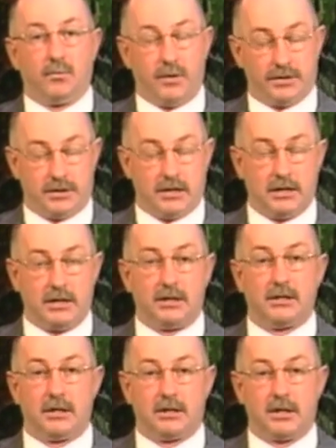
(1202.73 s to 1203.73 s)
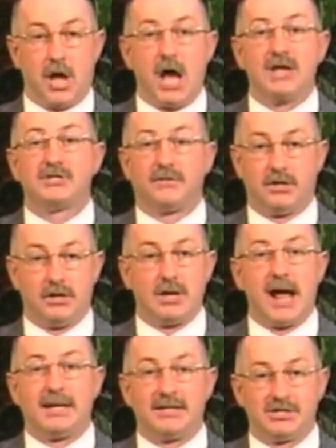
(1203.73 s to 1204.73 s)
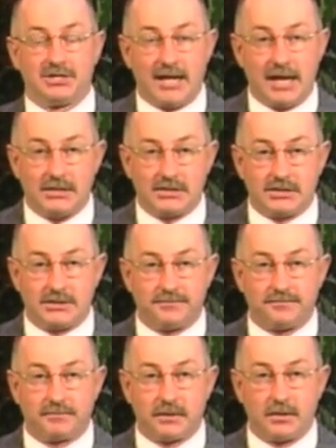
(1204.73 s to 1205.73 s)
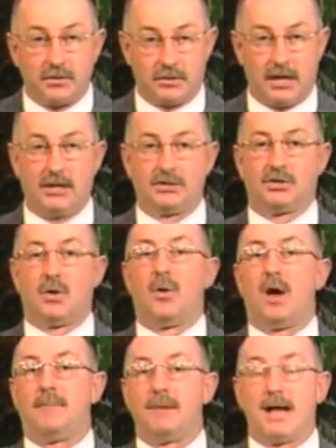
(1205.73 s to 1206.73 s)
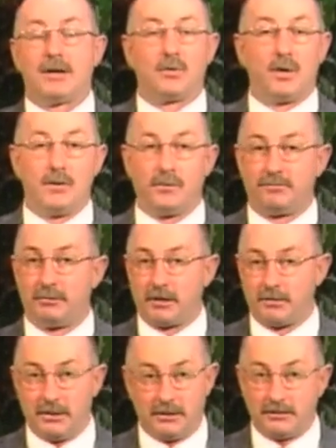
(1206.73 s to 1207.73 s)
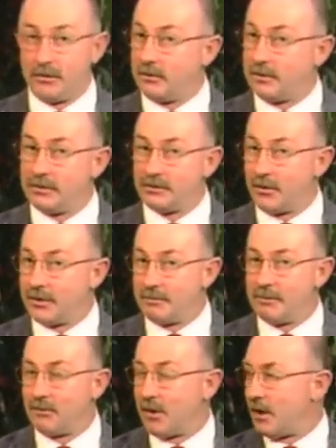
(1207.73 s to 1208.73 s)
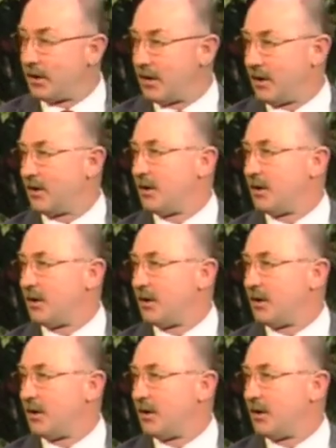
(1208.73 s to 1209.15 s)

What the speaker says: within the laws of the United States. Okay, so I'm not agreeing with polygamy. Don't get me wrong here.